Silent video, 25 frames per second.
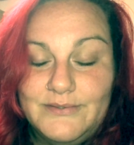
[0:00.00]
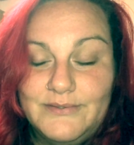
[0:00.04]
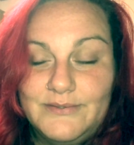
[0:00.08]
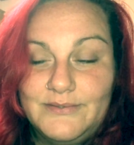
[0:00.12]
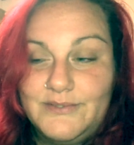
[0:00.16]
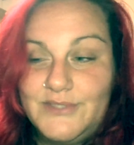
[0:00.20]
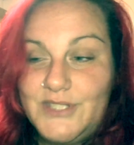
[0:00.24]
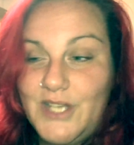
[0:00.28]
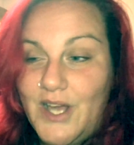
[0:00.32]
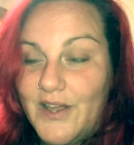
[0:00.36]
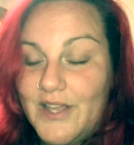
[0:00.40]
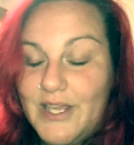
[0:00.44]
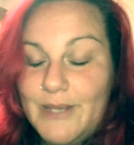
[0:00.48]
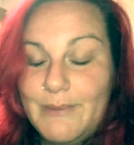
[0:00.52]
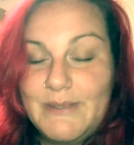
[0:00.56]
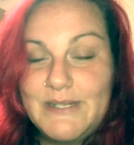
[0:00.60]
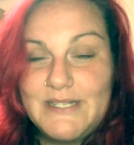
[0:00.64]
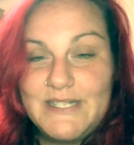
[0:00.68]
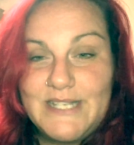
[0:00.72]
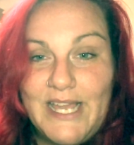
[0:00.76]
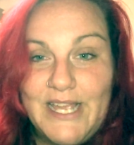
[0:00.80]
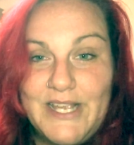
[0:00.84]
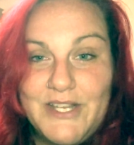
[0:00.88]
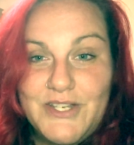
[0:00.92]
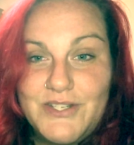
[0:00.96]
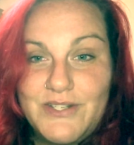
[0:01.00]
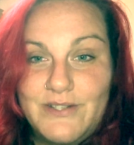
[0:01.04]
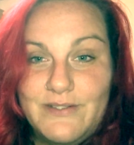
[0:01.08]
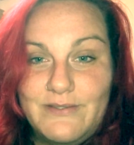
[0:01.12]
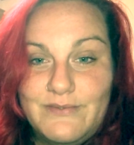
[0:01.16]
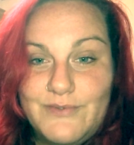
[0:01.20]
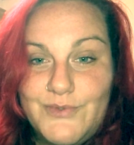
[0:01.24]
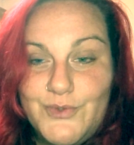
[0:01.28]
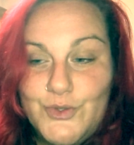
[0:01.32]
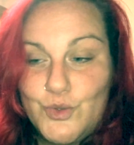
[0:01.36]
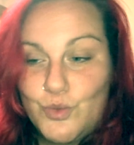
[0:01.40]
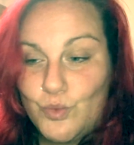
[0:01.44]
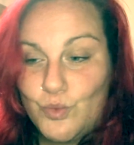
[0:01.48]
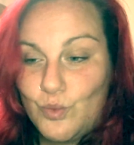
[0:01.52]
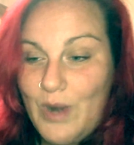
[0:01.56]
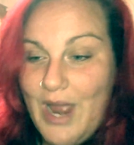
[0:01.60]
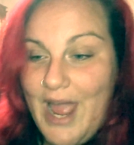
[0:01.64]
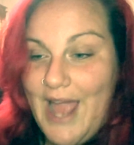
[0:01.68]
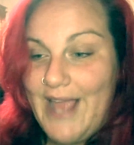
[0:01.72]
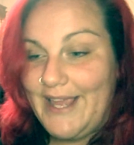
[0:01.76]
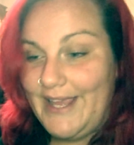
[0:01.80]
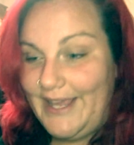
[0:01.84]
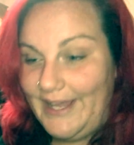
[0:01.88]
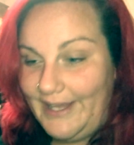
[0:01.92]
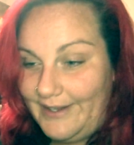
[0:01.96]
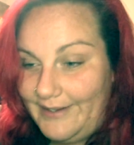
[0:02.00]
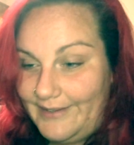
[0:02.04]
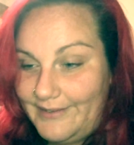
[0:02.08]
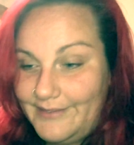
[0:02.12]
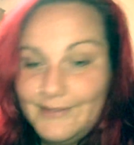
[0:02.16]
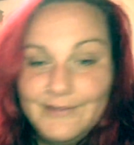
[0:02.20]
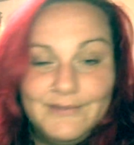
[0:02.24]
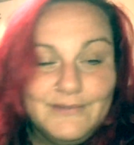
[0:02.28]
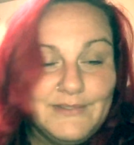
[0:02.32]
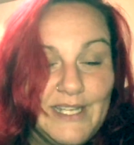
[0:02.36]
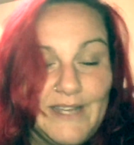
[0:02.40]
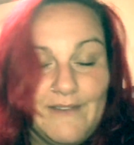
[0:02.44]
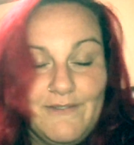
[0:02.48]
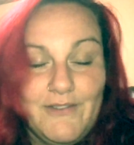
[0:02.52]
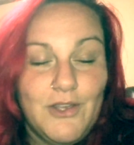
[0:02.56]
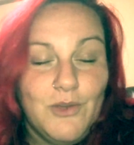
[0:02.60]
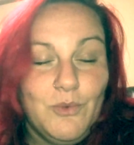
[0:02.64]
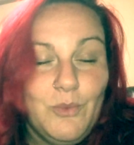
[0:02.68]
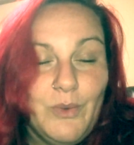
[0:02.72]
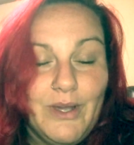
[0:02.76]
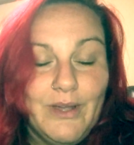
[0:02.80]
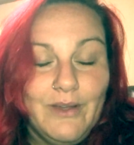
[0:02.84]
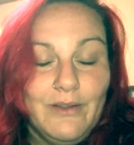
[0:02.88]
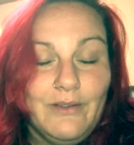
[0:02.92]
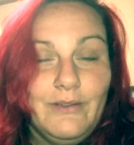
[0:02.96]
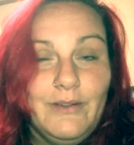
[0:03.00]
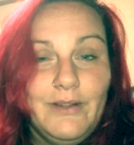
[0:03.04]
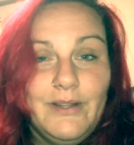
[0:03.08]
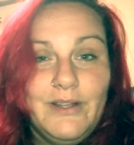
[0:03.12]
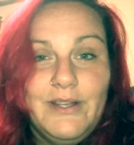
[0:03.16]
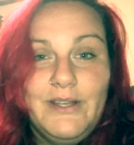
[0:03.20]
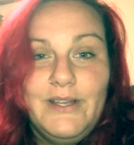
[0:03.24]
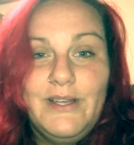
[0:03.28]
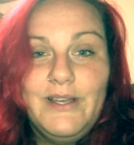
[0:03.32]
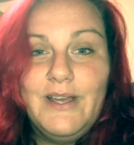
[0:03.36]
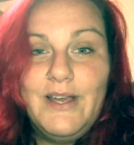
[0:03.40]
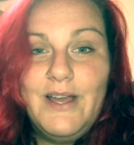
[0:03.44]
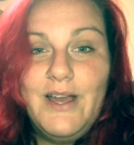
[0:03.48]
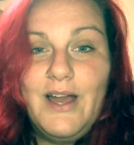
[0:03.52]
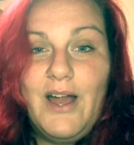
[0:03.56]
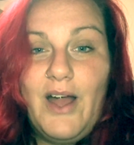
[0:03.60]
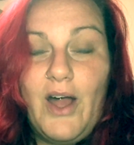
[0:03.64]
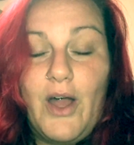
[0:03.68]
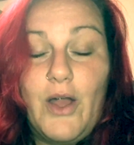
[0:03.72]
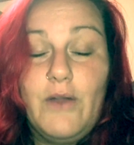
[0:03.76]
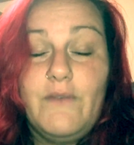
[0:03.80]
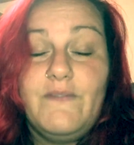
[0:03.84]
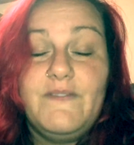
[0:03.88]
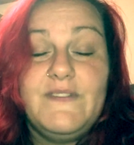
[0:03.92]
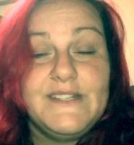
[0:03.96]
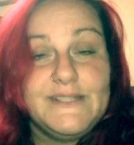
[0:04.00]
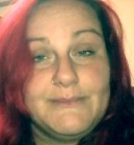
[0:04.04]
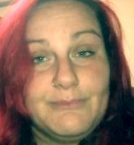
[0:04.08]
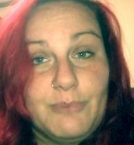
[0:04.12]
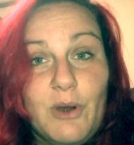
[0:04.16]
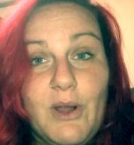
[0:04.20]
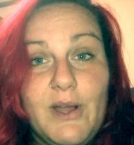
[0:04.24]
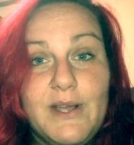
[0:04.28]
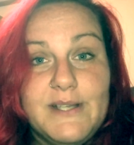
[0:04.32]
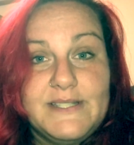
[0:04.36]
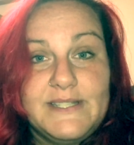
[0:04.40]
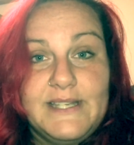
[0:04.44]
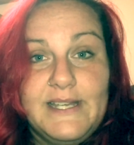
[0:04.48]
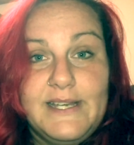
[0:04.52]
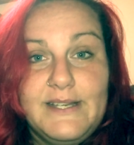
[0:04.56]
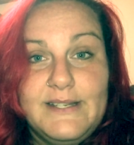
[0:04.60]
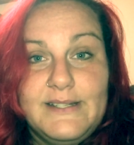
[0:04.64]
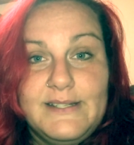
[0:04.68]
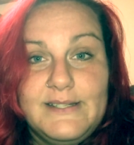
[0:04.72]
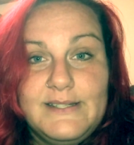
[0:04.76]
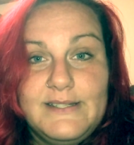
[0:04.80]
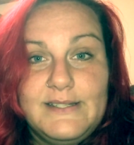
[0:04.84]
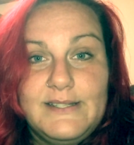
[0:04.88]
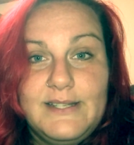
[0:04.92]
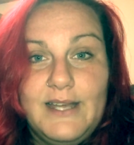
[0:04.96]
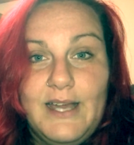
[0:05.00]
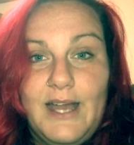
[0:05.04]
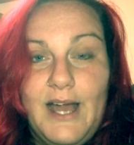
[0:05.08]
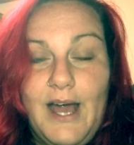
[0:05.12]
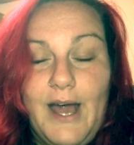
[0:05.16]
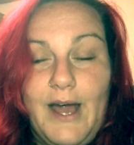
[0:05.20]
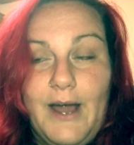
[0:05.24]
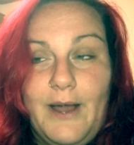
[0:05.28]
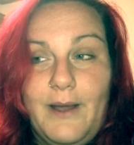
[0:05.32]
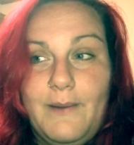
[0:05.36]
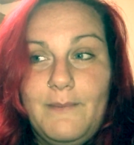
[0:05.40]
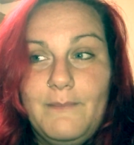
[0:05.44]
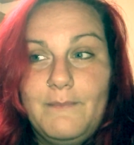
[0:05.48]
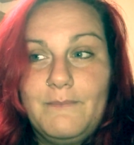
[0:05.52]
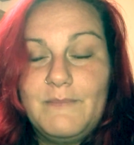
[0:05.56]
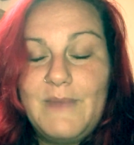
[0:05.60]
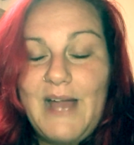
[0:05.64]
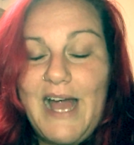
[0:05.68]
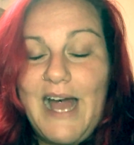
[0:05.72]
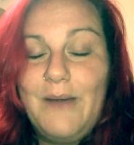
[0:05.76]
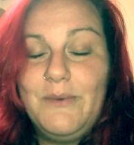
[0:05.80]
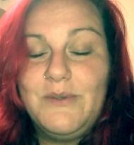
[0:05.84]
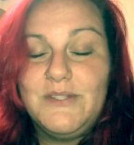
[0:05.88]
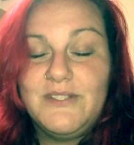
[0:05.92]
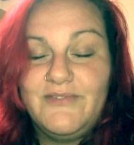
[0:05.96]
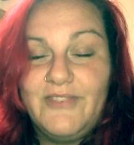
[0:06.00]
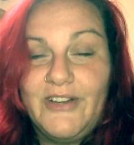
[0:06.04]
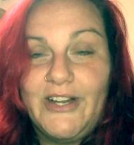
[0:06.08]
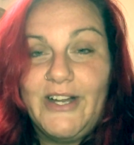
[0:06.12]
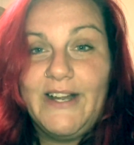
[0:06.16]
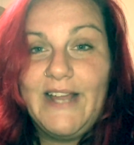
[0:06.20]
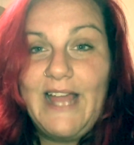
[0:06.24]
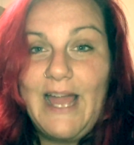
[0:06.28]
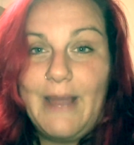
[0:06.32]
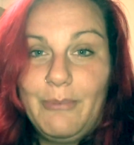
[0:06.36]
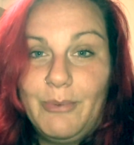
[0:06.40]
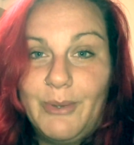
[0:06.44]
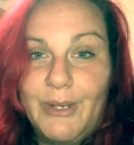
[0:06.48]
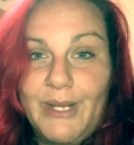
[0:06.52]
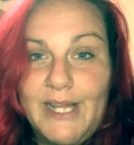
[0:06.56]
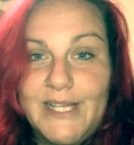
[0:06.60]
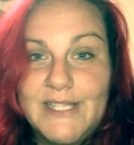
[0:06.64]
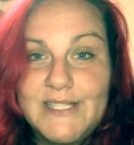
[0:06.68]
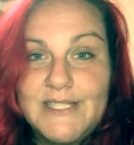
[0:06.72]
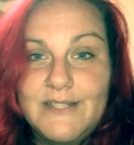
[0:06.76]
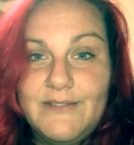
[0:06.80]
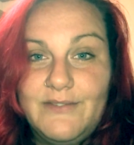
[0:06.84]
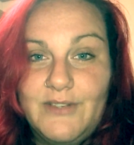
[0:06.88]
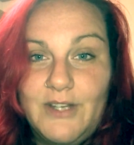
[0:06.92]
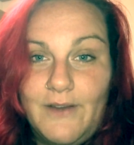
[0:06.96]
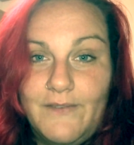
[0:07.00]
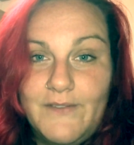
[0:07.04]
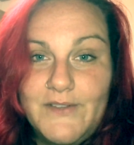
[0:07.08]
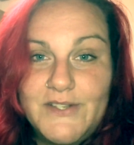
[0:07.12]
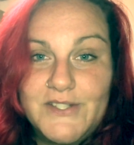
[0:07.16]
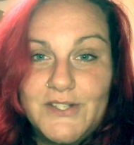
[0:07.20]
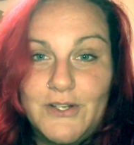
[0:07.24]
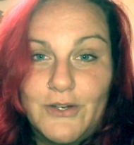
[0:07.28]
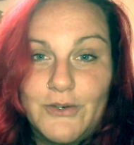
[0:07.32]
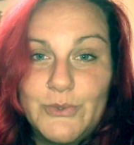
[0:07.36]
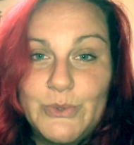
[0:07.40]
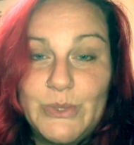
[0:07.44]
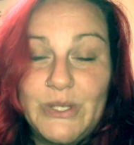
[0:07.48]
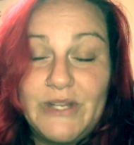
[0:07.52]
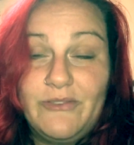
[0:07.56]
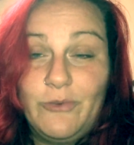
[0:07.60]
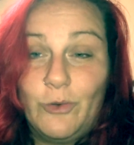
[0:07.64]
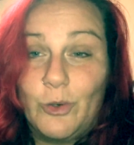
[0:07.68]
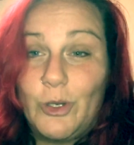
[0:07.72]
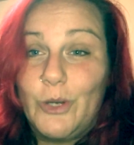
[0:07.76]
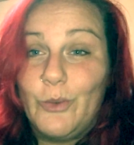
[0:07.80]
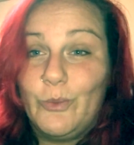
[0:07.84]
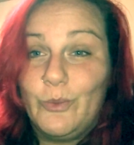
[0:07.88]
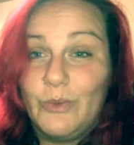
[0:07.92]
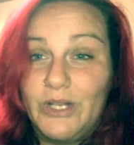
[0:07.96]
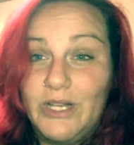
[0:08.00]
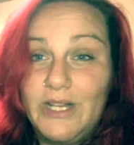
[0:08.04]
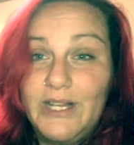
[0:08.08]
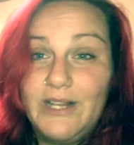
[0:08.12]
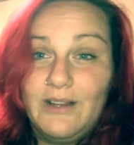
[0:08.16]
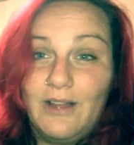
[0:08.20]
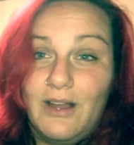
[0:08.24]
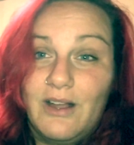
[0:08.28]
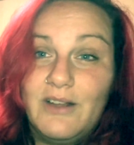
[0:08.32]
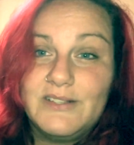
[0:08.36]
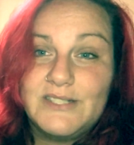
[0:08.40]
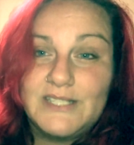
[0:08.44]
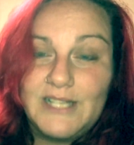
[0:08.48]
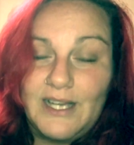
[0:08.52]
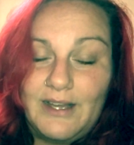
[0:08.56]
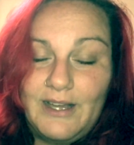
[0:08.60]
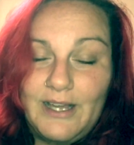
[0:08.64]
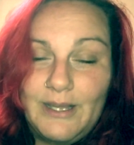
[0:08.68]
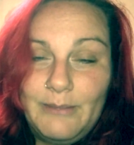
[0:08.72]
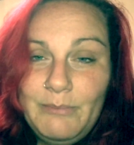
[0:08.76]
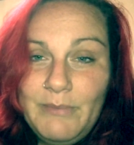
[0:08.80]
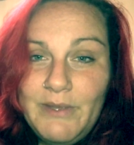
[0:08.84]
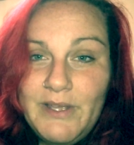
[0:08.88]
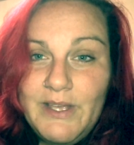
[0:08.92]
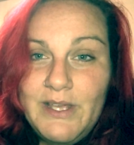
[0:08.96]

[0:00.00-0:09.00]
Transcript: documentation tracking, if you will, of this process. I was very apprehensive of the surgery for a really long time,